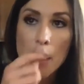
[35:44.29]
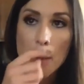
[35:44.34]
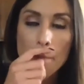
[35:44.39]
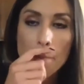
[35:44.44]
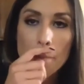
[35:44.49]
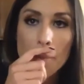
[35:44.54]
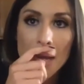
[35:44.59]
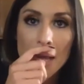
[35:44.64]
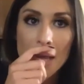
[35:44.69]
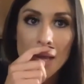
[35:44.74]

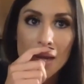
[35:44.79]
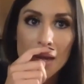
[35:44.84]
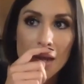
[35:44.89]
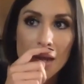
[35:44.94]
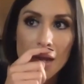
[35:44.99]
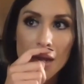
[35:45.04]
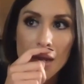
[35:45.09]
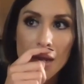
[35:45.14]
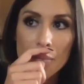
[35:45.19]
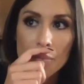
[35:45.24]
But
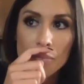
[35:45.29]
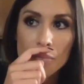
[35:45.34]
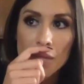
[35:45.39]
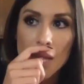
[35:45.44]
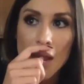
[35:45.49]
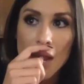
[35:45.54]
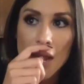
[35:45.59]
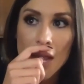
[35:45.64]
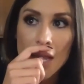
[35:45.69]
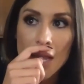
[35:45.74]
um,
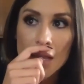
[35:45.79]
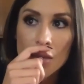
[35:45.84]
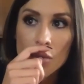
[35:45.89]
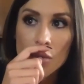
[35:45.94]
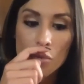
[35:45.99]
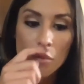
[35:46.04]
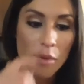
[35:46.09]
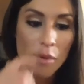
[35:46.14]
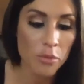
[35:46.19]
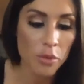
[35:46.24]
I
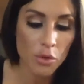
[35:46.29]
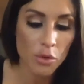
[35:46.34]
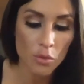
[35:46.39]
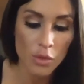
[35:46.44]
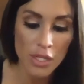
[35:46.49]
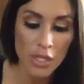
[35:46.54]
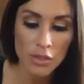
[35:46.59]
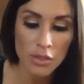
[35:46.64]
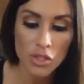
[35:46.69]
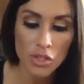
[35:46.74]
remember
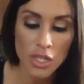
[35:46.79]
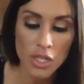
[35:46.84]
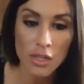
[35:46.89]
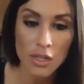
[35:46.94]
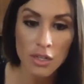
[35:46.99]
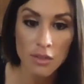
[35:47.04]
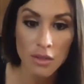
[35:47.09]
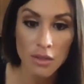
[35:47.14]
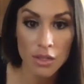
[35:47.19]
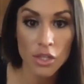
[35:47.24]

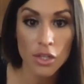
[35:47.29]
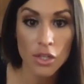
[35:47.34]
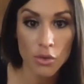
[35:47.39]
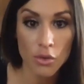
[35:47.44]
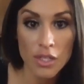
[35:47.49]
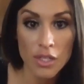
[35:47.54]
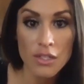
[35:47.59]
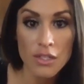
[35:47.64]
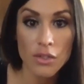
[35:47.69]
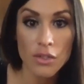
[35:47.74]
researching, you know,
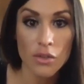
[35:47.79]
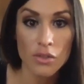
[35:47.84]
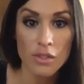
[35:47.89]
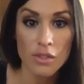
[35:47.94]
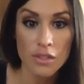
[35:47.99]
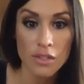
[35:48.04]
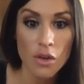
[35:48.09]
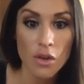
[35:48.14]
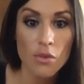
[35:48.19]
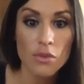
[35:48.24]
crystals
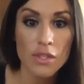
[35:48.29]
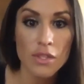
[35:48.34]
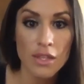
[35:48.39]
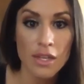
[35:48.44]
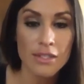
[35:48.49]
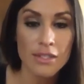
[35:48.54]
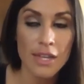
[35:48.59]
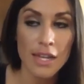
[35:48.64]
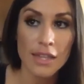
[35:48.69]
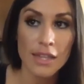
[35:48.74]
and stones and
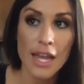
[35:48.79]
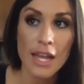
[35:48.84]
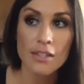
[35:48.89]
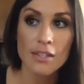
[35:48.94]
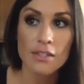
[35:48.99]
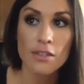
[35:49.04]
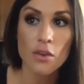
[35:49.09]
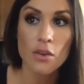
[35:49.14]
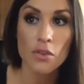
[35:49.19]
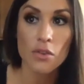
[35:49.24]
things like that.
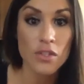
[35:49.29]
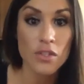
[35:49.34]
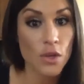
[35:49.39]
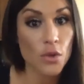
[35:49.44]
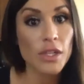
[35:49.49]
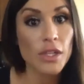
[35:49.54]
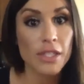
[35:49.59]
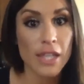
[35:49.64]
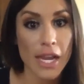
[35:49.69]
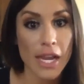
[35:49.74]
So the
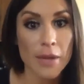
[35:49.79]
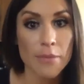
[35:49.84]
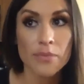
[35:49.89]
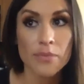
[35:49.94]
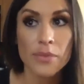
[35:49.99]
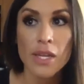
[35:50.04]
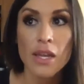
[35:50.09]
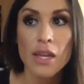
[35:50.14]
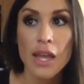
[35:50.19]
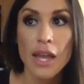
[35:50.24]
sodalite
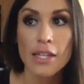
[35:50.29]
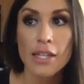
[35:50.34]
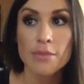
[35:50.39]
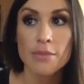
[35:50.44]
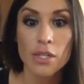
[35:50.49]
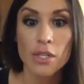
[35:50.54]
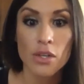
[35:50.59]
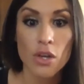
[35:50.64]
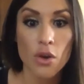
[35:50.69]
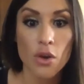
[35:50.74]

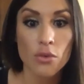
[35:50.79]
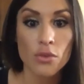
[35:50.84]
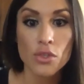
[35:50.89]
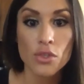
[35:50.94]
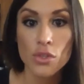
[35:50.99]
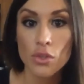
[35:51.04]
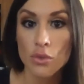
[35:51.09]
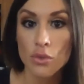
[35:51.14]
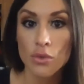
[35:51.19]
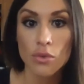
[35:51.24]
has been
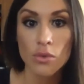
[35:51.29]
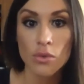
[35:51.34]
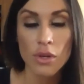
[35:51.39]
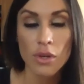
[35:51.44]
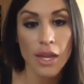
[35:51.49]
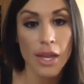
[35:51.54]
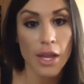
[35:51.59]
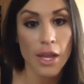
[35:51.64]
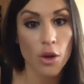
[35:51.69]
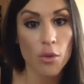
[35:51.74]
known
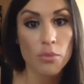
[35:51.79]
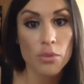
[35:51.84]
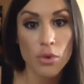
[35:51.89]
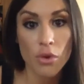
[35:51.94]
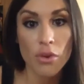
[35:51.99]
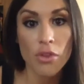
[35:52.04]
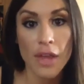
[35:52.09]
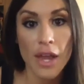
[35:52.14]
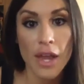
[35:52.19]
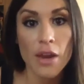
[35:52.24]
to help
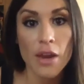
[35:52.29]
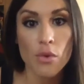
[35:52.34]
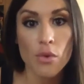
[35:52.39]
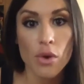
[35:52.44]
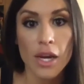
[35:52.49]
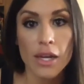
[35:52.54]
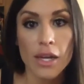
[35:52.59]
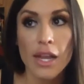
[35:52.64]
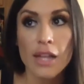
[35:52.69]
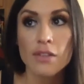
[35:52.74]
your
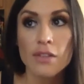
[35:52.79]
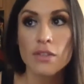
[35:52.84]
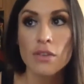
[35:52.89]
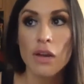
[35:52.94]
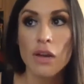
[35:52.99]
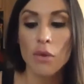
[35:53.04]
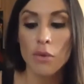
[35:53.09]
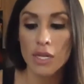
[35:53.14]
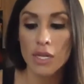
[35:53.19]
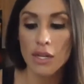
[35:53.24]
thyroid. And
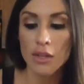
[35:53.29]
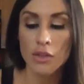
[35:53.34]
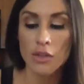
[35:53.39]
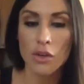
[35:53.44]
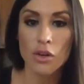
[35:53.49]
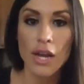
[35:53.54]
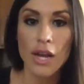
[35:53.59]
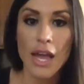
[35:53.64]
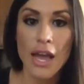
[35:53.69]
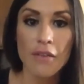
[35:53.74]
so I would
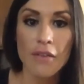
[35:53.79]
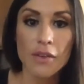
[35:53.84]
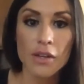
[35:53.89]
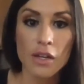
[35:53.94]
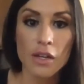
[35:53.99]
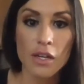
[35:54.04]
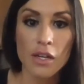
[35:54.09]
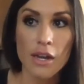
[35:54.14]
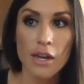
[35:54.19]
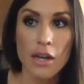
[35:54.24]
either have it
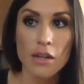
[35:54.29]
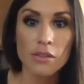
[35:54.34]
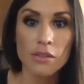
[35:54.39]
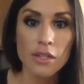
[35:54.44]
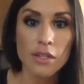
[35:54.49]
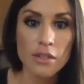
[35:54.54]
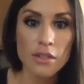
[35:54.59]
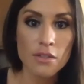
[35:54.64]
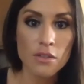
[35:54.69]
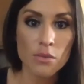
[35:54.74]
on a
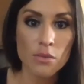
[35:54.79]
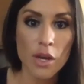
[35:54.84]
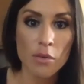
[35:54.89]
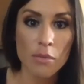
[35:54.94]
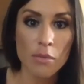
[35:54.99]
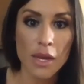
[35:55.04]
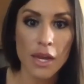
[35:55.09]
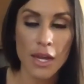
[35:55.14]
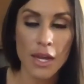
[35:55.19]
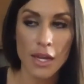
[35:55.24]
necklace
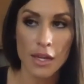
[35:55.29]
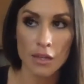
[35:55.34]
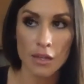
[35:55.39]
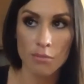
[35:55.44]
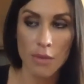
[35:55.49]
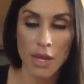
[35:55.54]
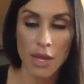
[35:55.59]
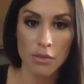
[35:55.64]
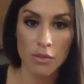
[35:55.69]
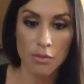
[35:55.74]
around my
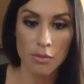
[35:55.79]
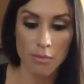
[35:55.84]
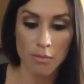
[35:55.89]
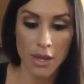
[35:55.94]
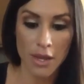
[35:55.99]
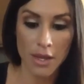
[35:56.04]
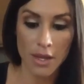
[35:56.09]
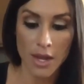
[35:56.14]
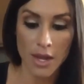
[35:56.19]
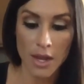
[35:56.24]
my
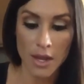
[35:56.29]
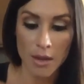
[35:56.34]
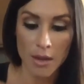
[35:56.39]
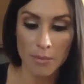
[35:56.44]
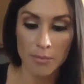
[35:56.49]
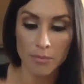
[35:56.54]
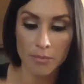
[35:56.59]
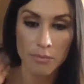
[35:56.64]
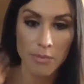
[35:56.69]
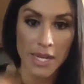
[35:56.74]
my
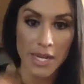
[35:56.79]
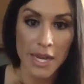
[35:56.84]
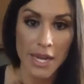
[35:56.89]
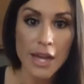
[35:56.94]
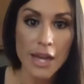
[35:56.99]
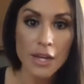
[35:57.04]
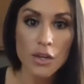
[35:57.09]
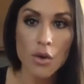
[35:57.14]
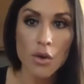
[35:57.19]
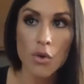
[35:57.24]
um, my
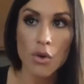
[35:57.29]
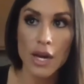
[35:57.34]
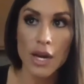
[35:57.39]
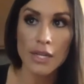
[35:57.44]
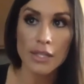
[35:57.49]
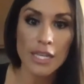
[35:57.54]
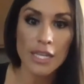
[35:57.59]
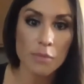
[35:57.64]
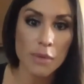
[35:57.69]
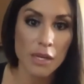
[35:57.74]
neck, or
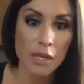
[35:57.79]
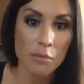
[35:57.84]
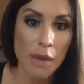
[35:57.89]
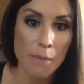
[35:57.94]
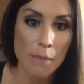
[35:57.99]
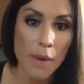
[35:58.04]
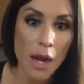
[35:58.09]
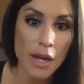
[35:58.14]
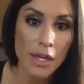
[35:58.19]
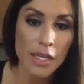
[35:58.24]
I'd keep it in
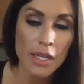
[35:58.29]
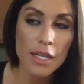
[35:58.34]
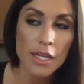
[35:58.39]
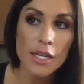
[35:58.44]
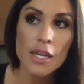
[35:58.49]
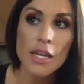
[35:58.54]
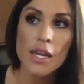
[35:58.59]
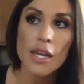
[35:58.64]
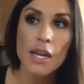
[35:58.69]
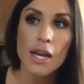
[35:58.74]
my
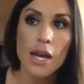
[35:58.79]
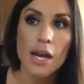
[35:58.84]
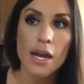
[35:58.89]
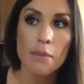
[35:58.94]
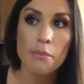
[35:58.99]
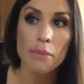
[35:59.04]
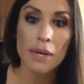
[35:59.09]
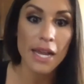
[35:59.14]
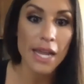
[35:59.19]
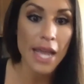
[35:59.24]
pocket.
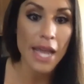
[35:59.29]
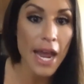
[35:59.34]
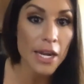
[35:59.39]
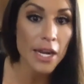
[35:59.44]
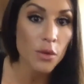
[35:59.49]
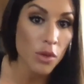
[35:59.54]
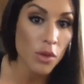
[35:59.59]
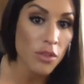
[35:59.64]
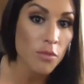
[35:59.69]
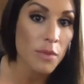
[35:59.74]
Um, but I
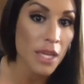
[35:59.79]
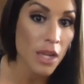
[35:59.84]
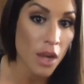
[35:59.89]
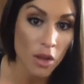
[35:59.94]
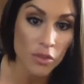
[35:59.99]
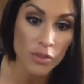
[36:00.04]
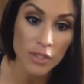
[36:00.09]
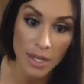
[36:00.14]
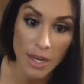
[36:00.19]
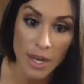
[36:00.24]
had it with me
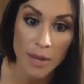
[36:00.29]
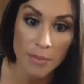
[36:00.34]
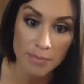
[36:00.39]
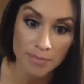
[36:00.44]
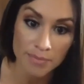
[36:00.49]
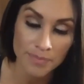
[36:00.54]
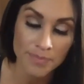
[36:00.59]
all the time.